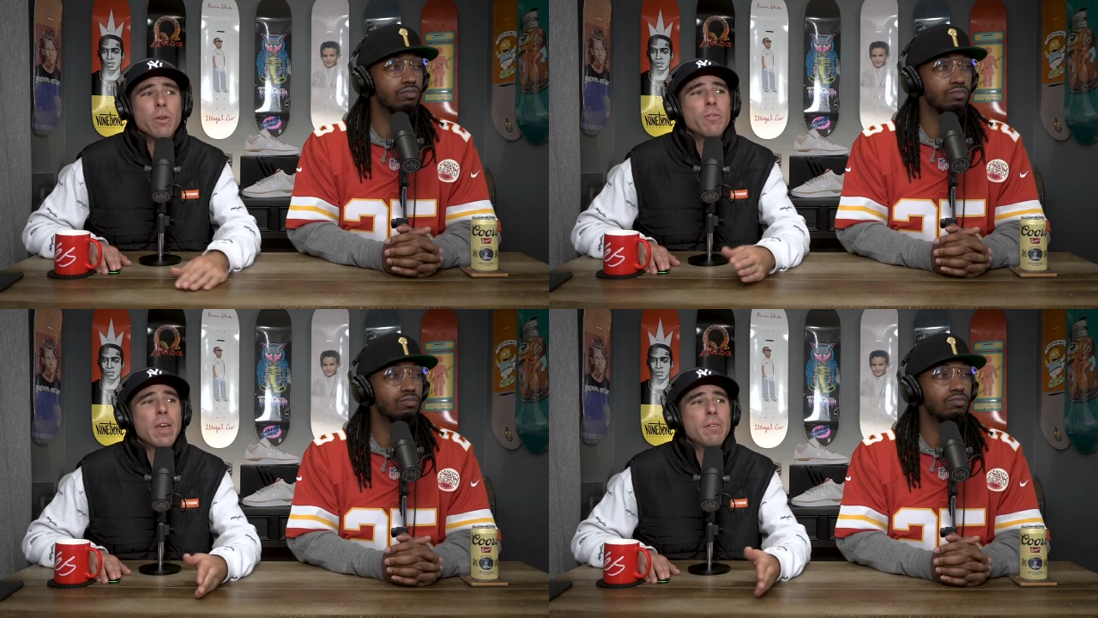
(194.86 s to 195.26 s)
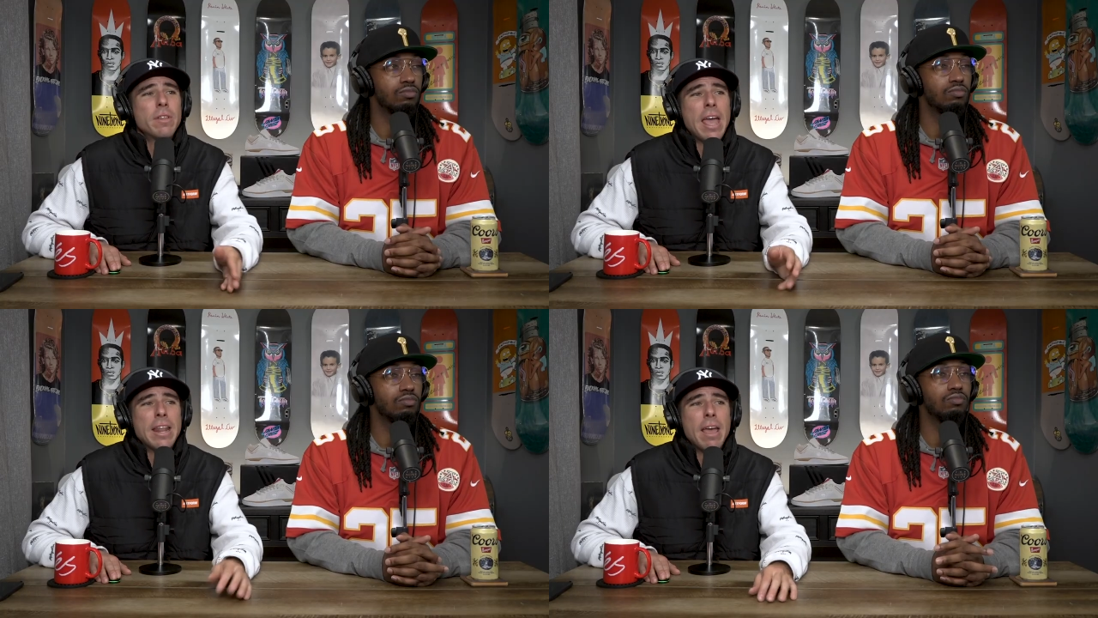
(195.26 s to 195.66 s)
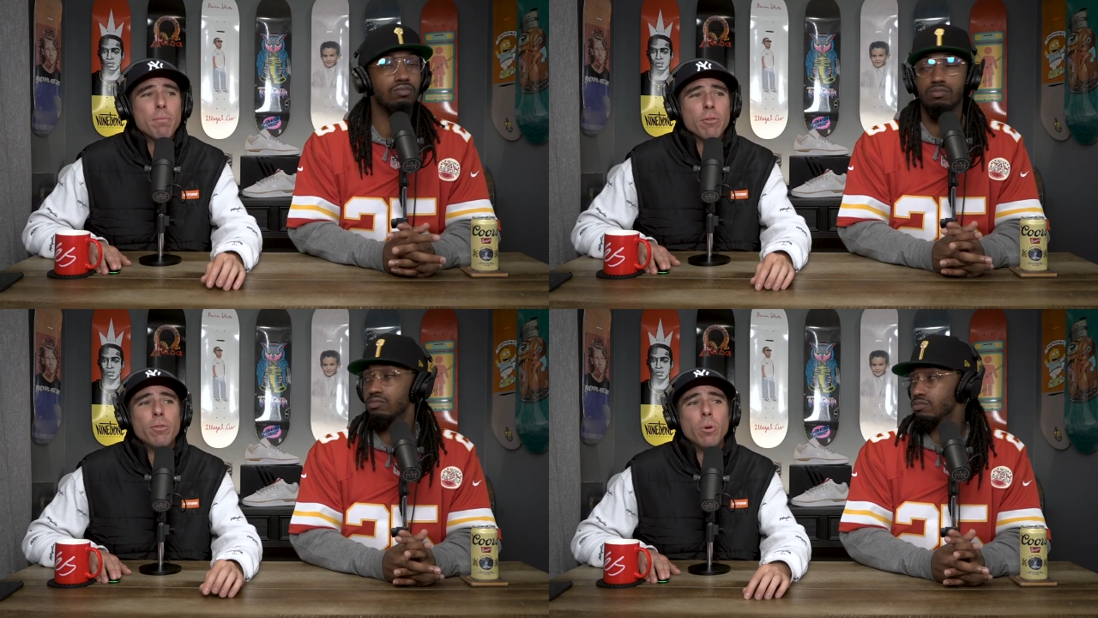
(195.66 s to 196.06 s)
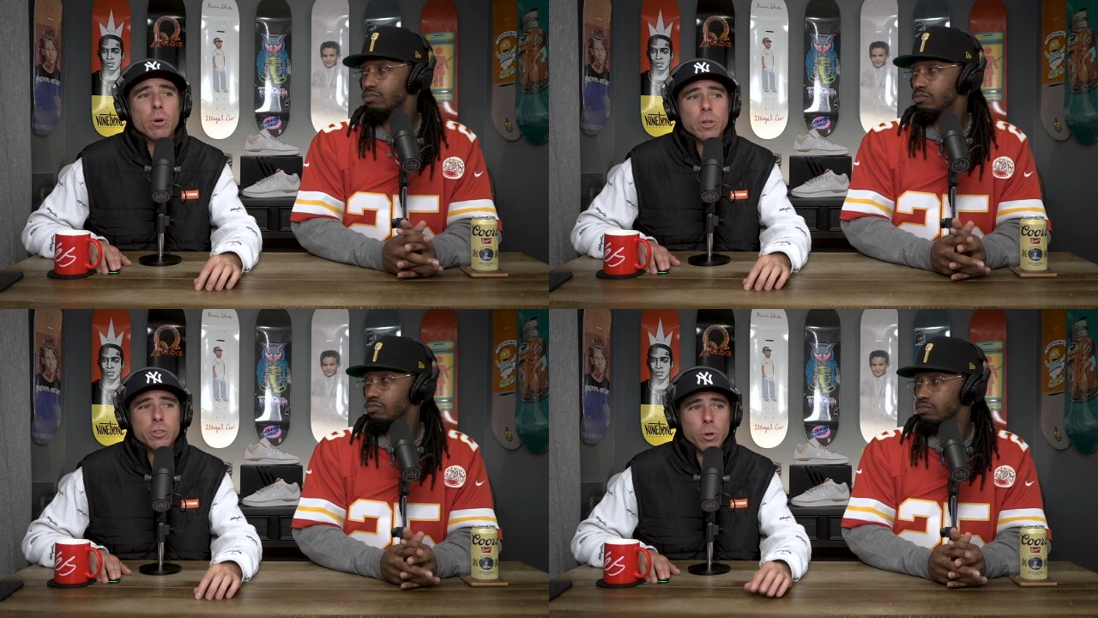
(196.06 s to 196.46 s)
Speaker 1: you've given the 8.8
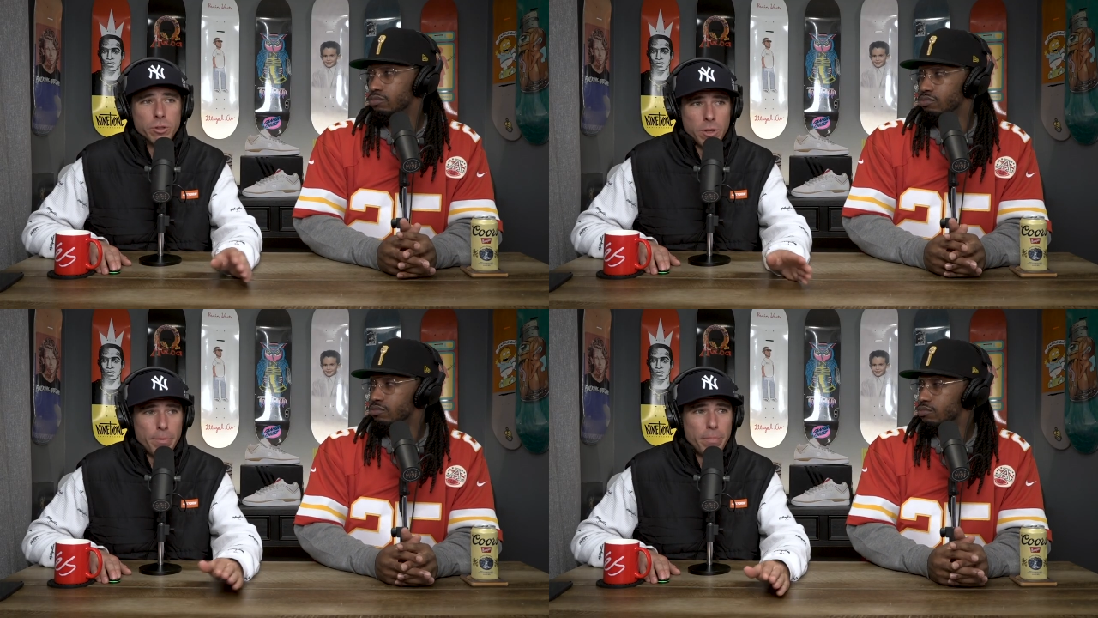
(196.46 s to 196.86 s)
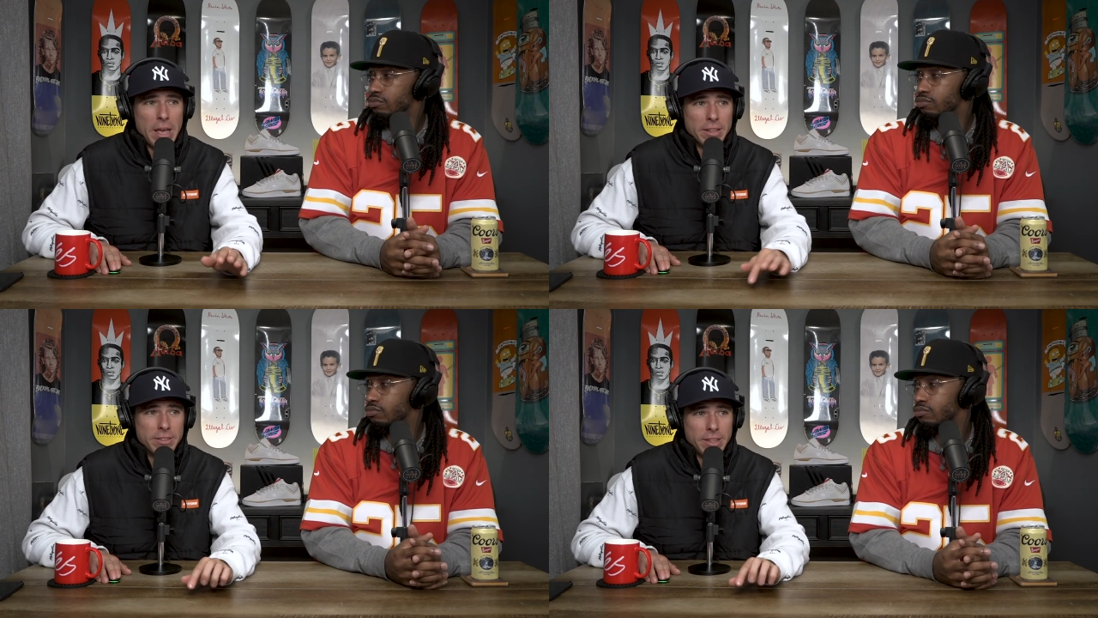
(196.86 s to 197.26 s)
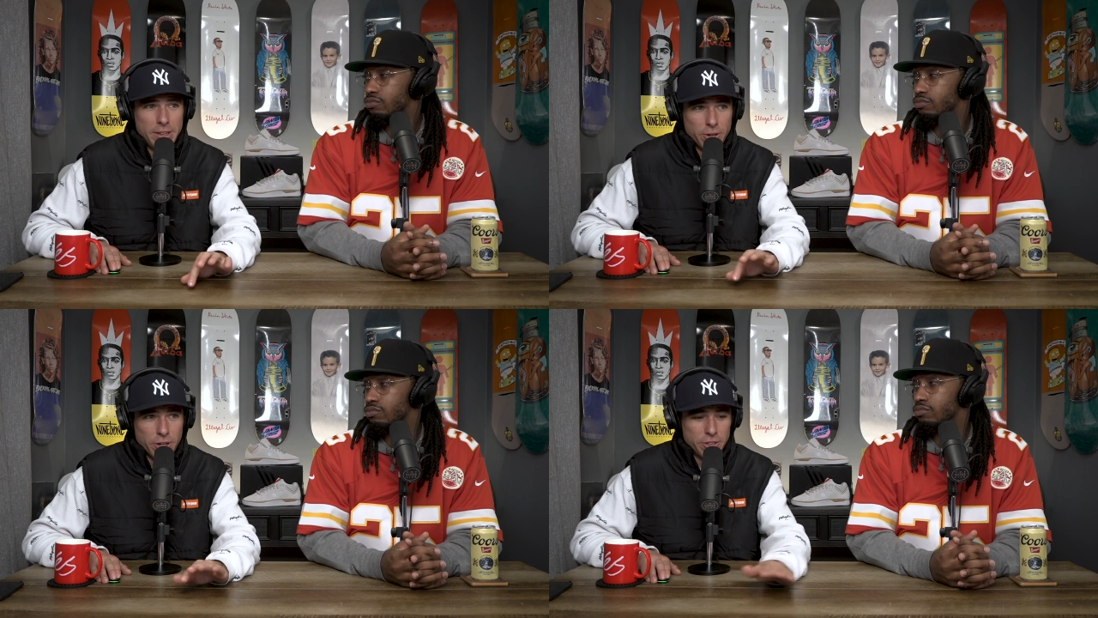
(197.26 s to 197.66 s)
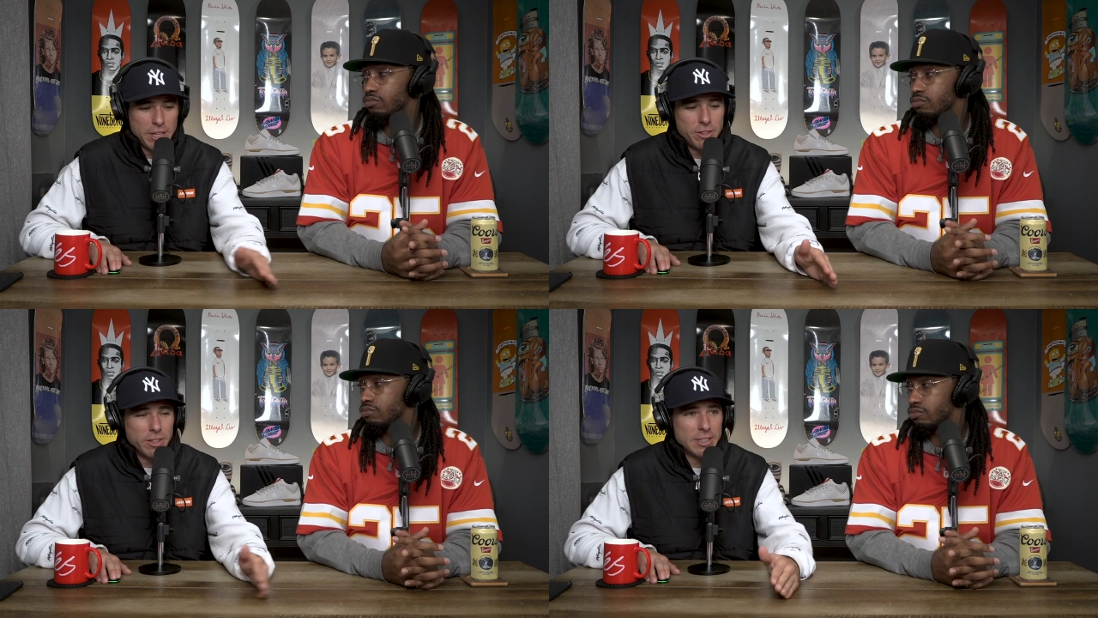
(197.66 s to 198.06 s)
before. So it's you're going to
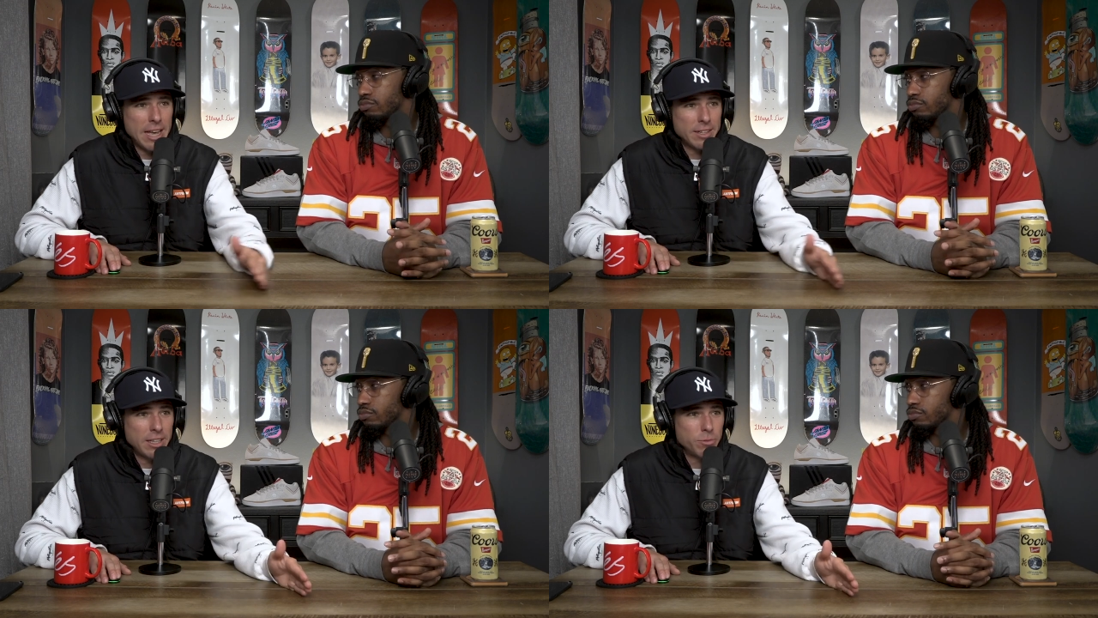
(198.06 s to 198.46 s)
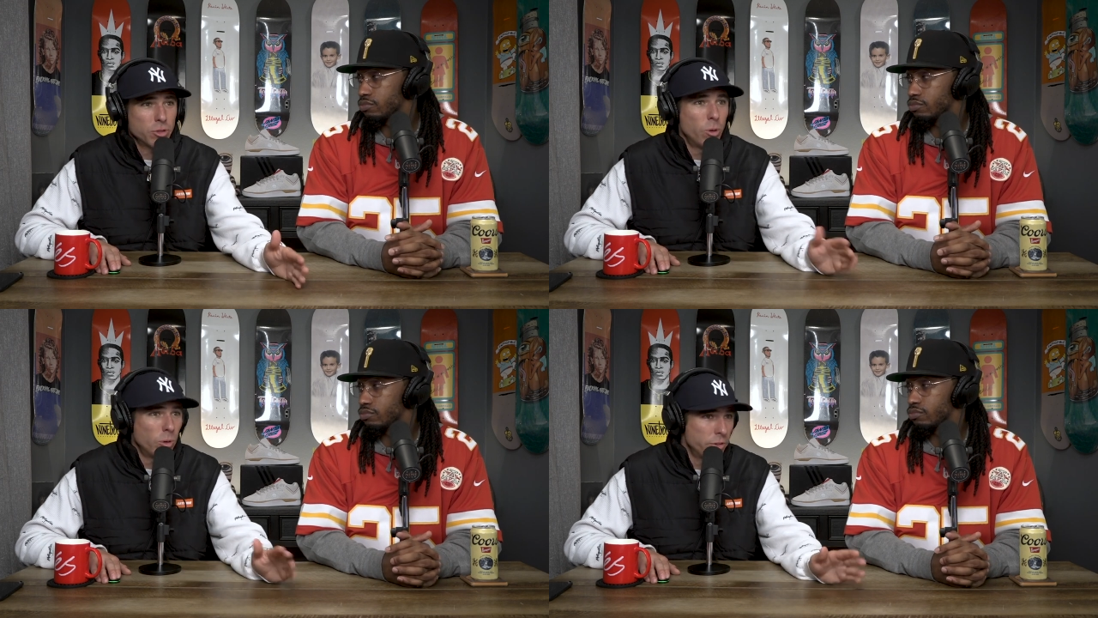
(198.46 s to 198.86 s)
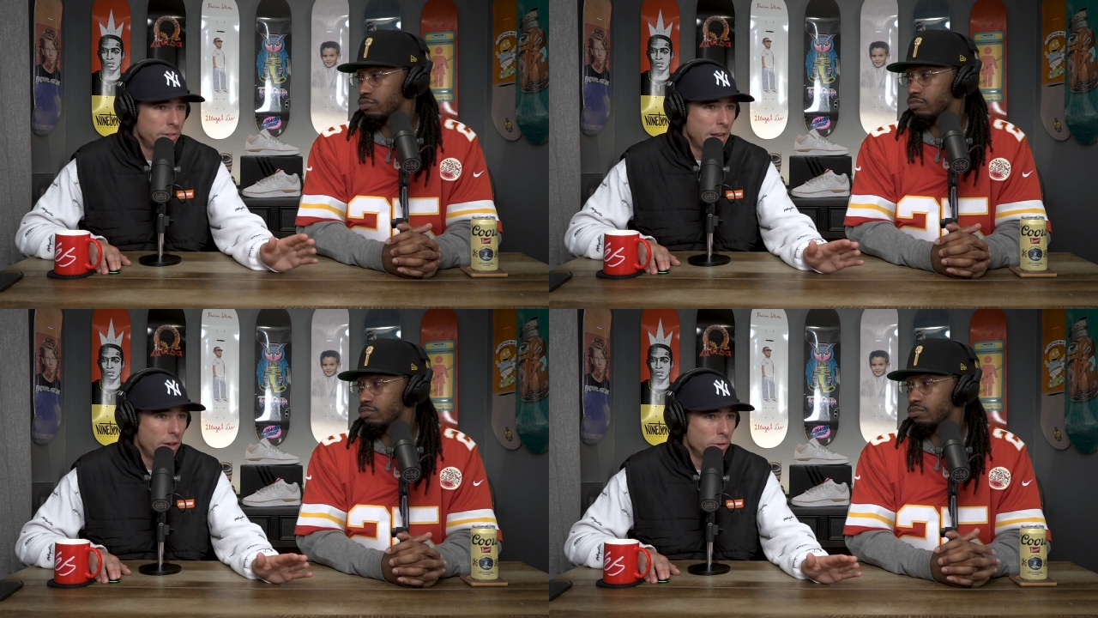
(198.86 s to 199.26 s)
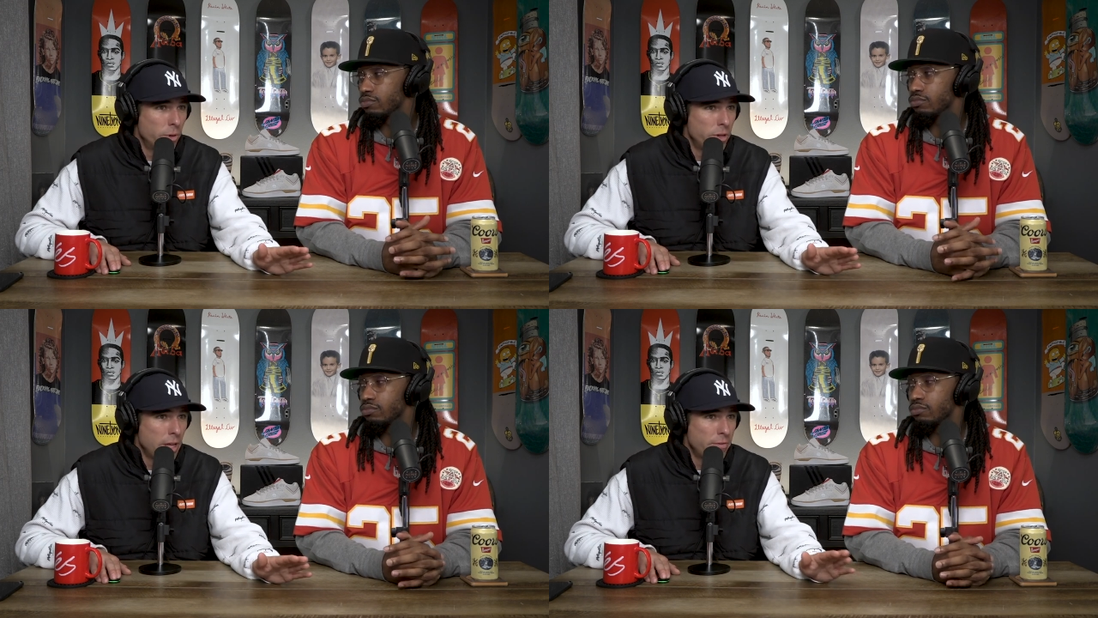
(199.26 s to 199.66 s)
say it's the exact same score as that other one you